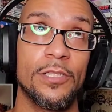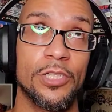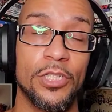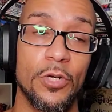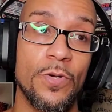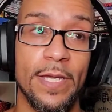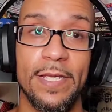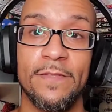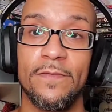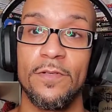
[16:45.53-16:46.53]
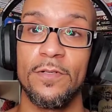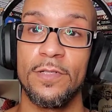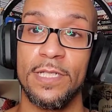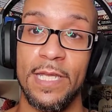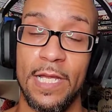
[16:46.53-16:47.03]
showcase
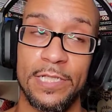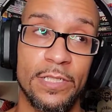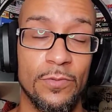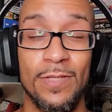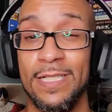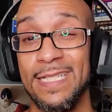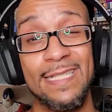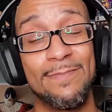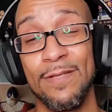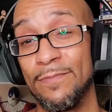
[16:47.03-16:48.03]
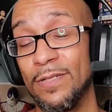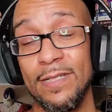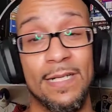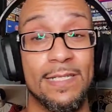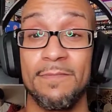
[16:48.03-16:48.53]
for Takeshita, which he's been
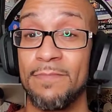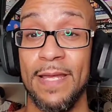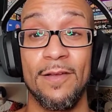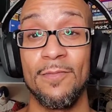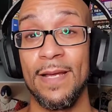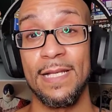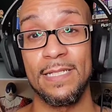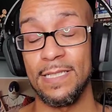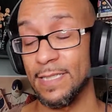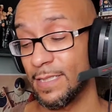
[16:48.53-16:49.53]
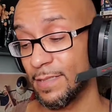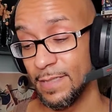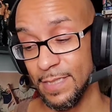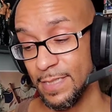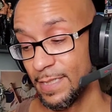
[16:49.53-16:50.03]
putting on some banger matches. Like,
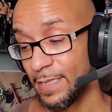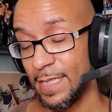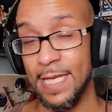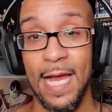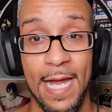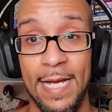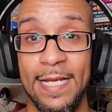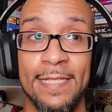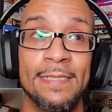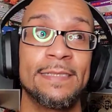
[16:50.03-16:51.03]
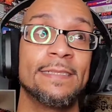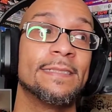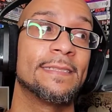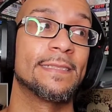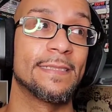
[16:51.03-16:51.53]
the guy
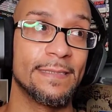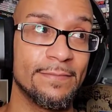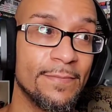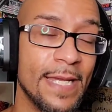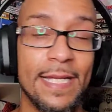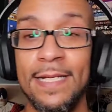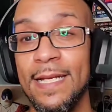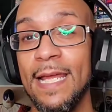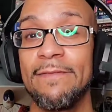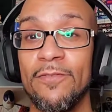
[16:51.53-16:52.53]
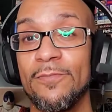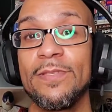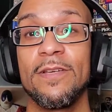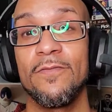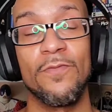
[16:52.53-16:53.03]
is making a name for
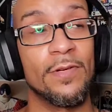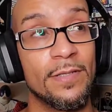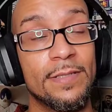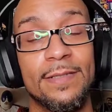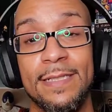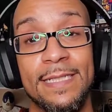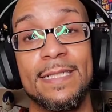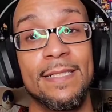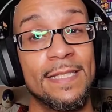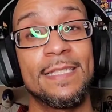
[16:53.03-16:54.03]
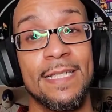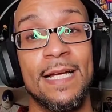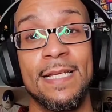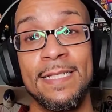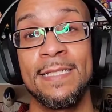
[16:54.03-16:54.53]
himself, where this
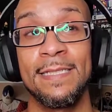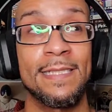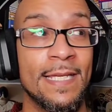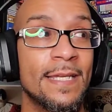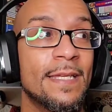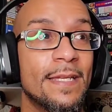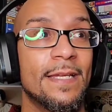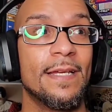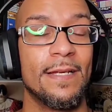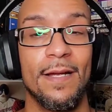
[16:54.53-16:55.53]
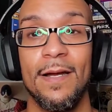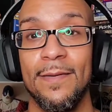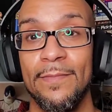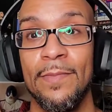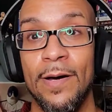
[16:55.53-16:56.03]
guy is a
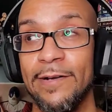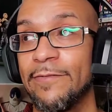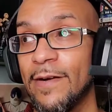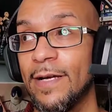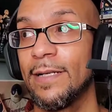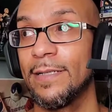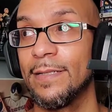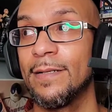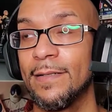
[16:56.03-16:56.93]
bona fide